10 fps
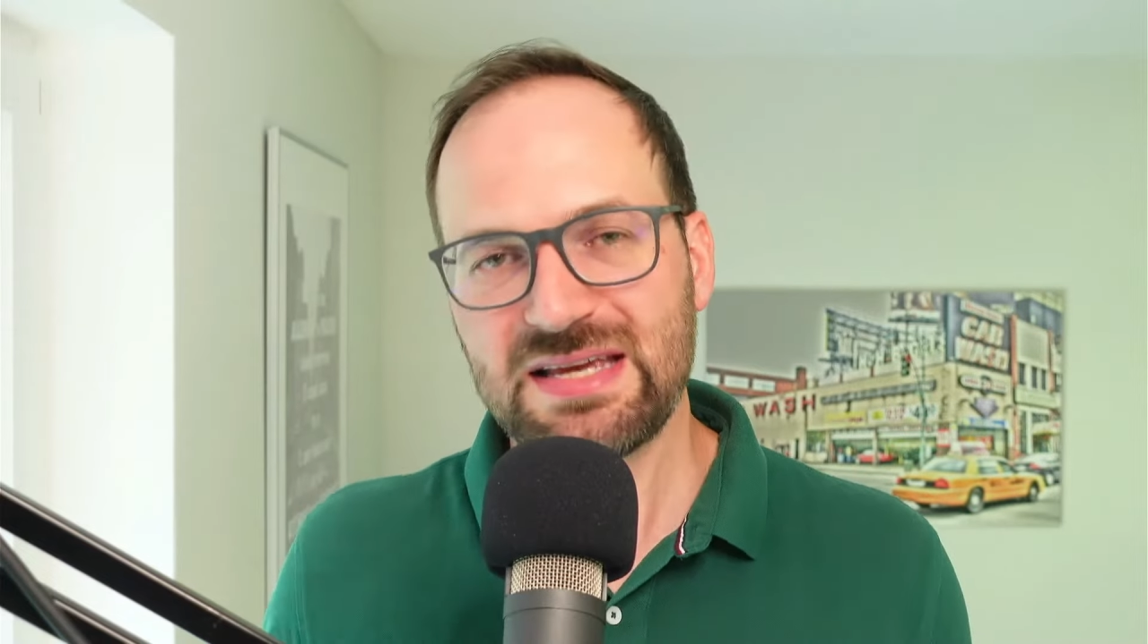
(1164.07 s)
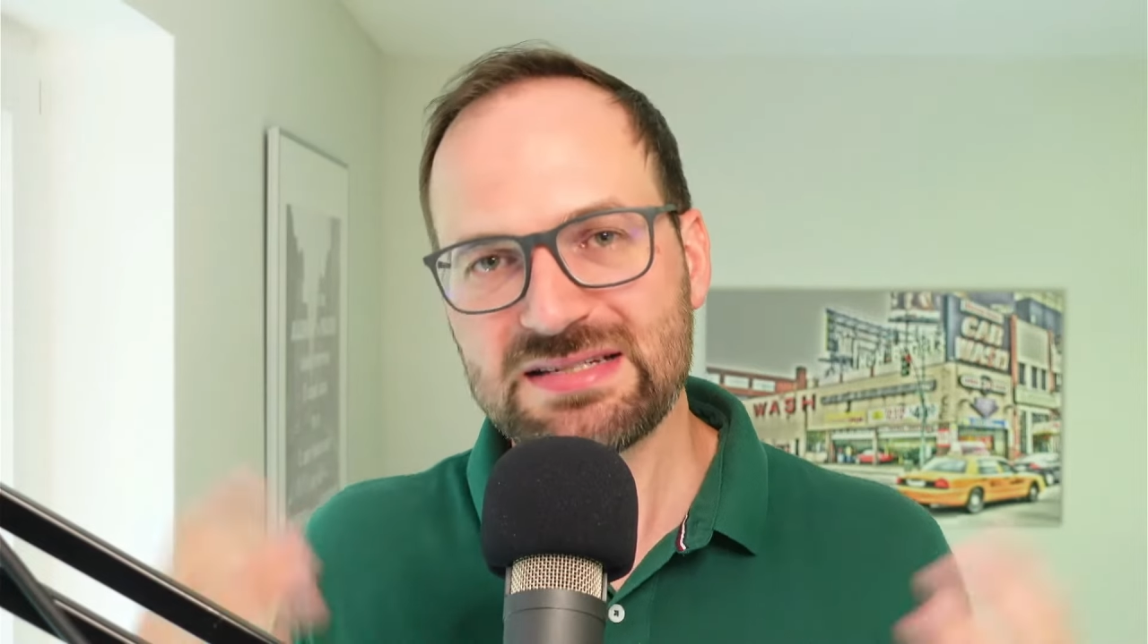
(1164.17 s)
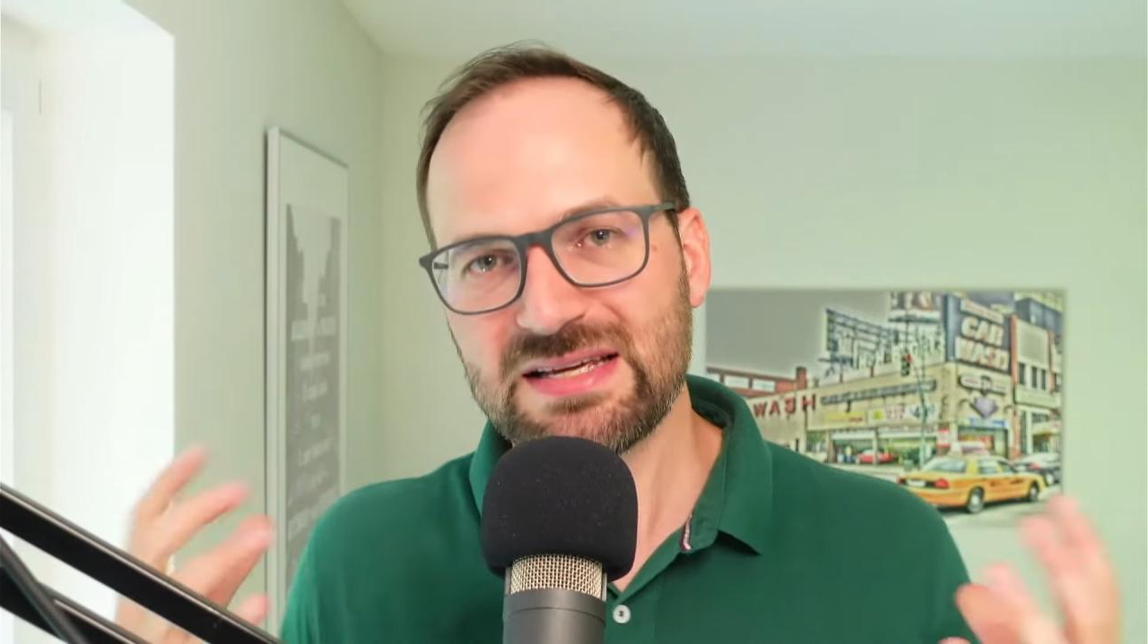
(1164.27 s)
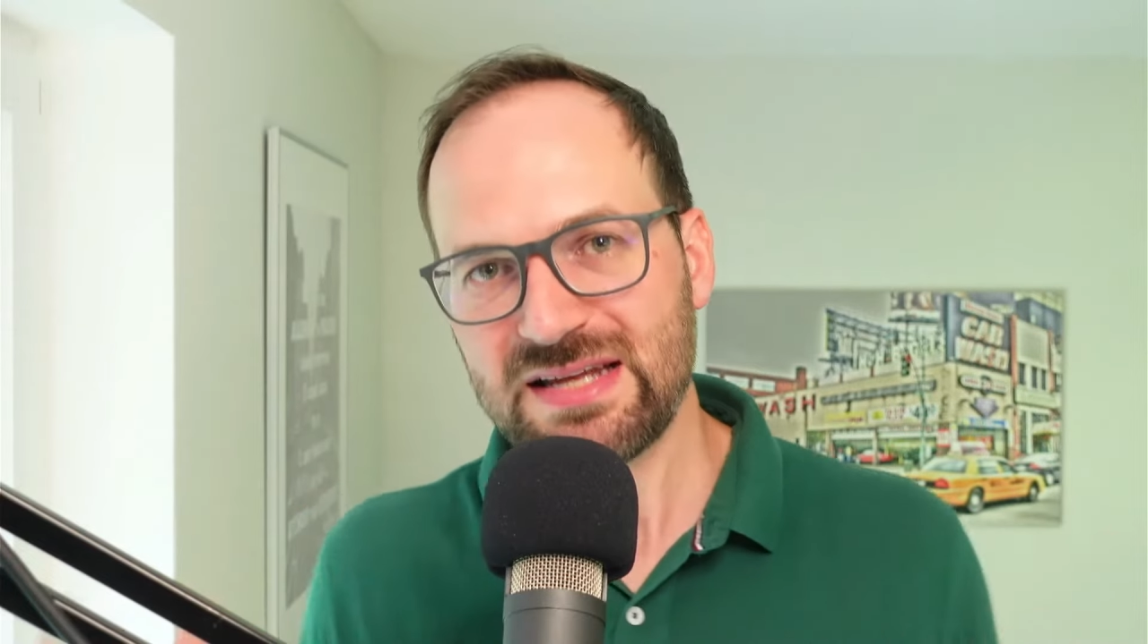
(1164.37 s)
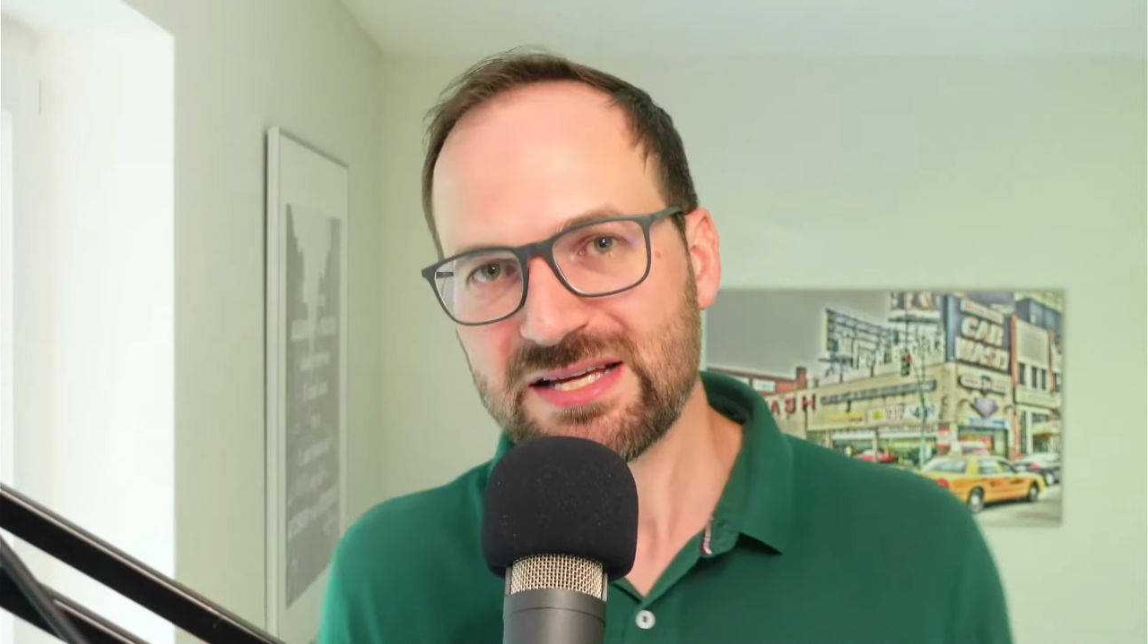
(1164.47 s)

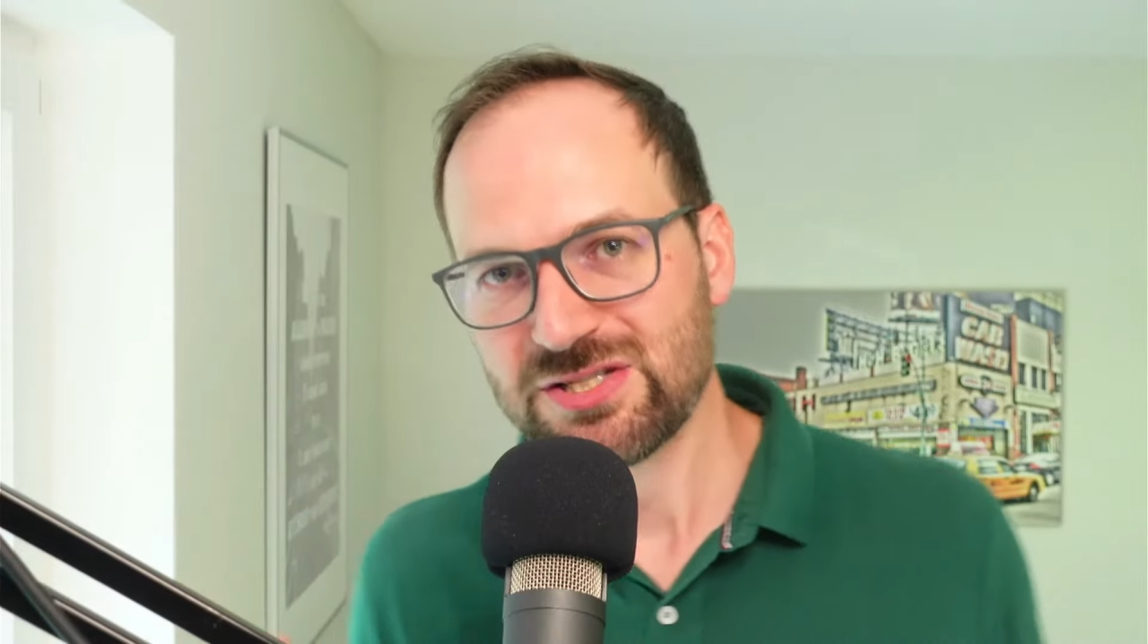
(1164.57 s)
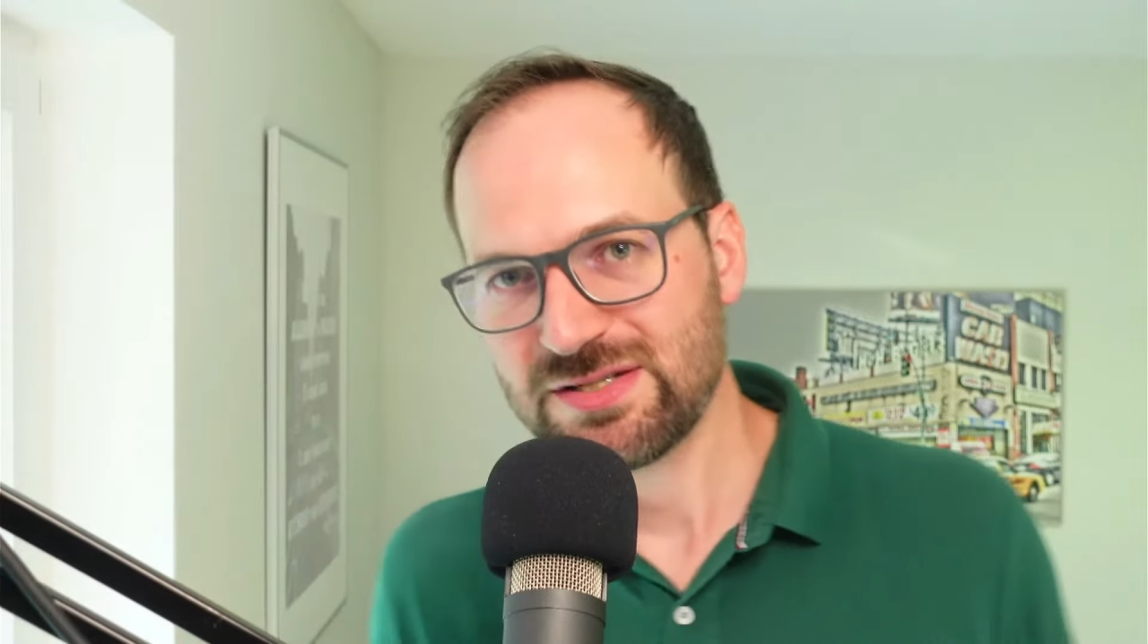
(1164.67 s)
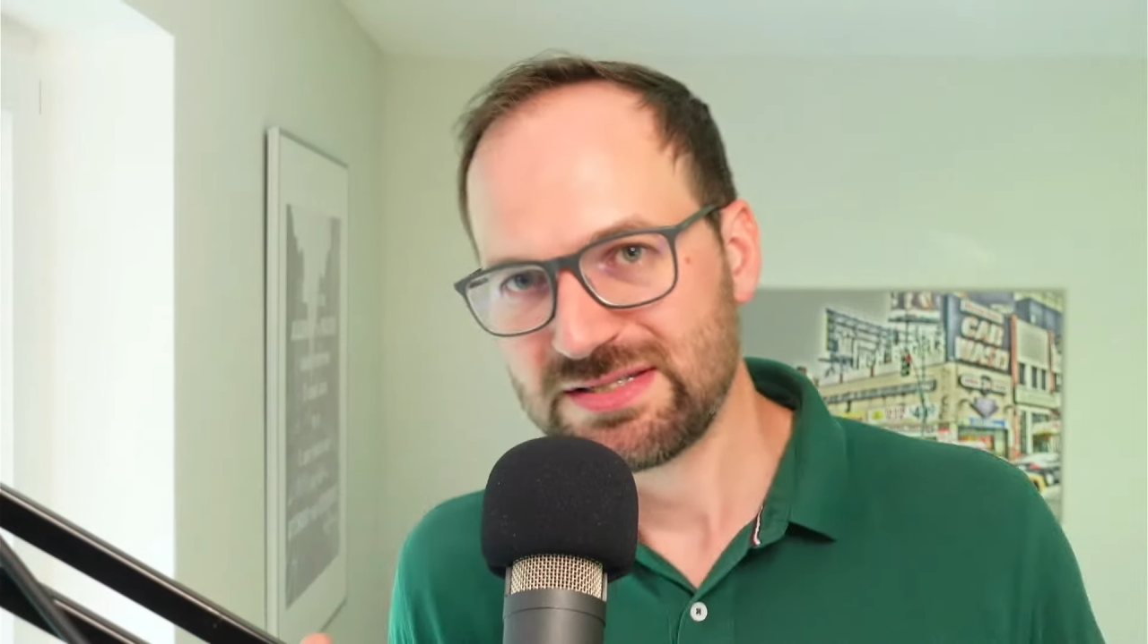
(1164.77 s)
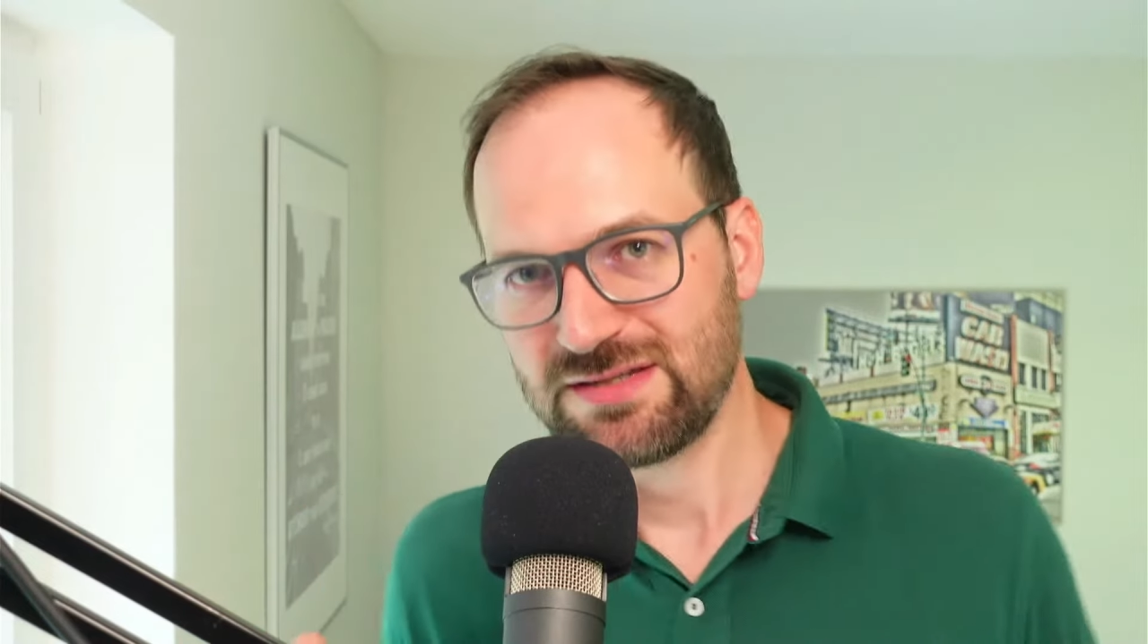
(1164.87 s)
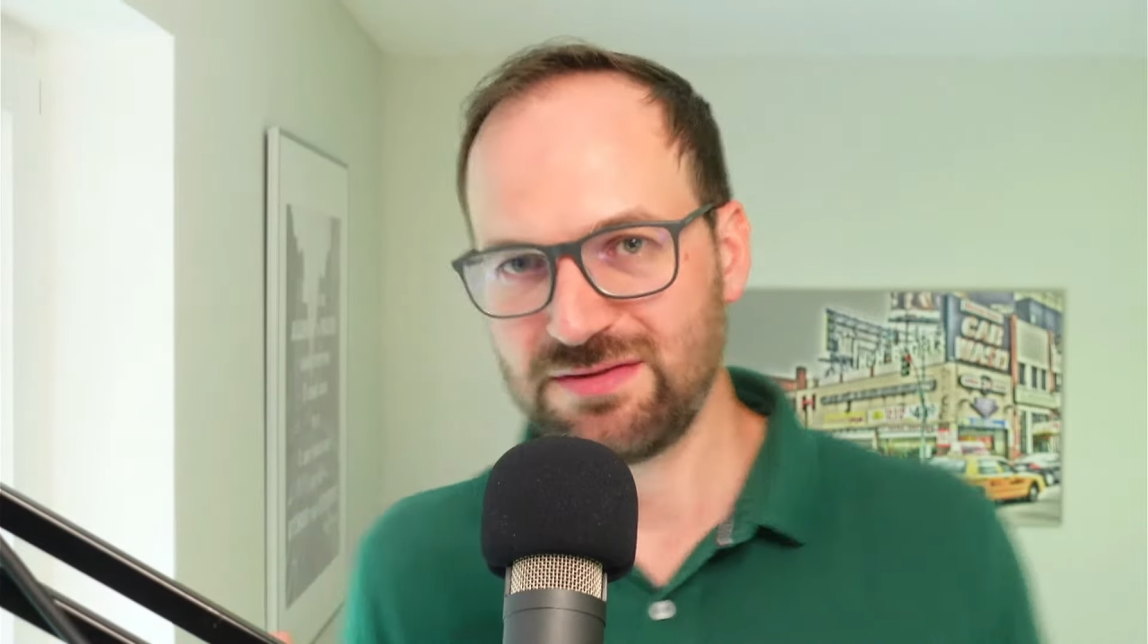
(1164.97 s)
international
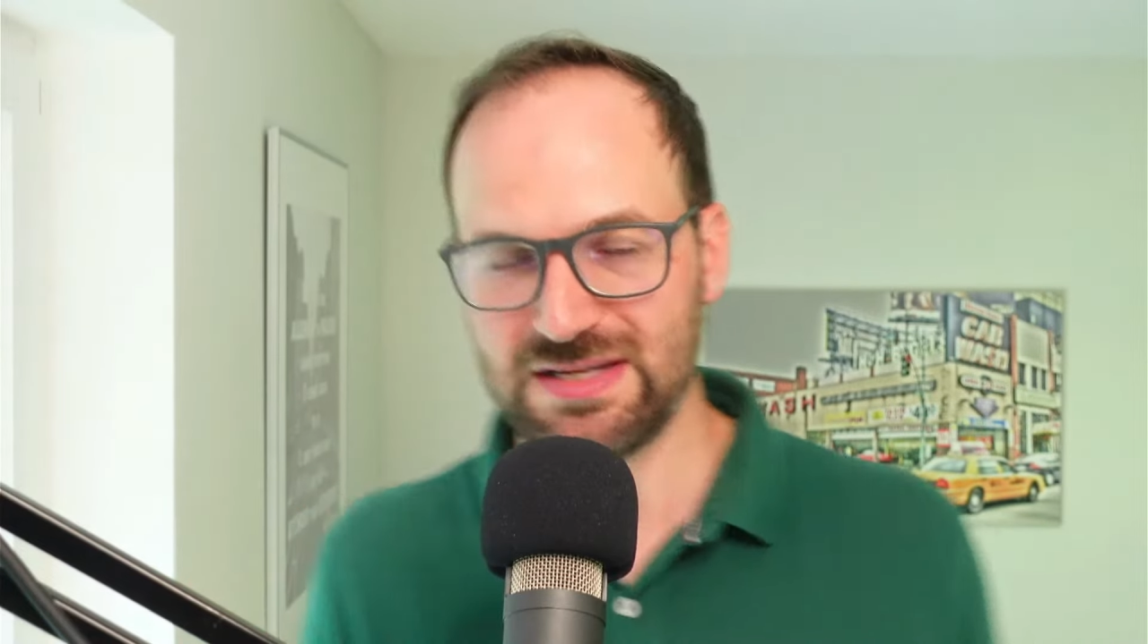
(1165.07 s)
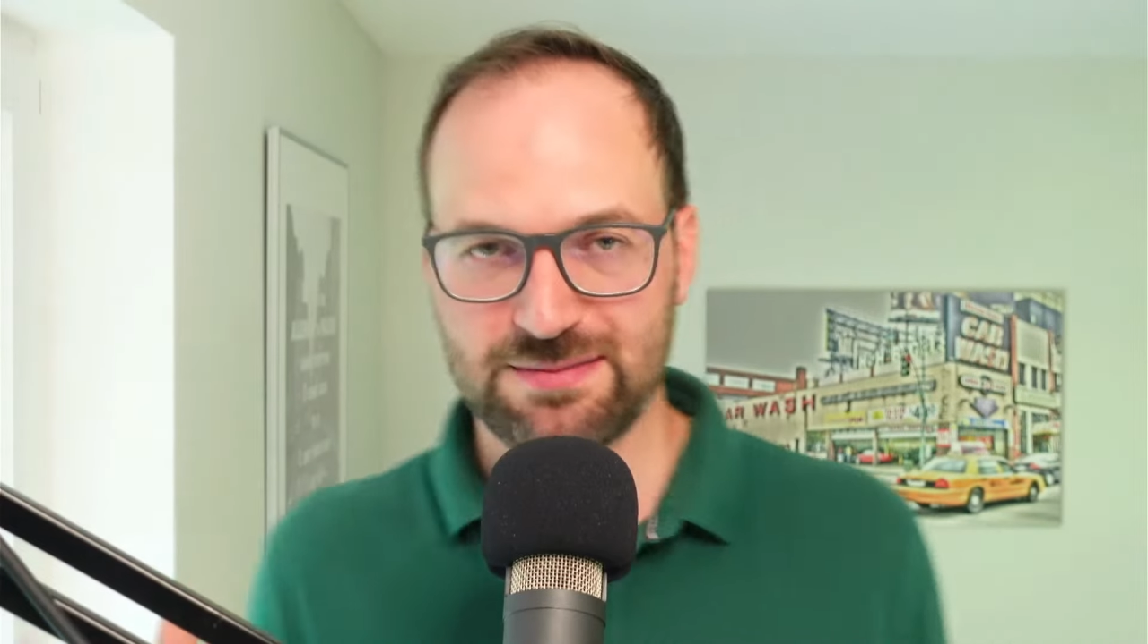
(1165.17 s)
CVs,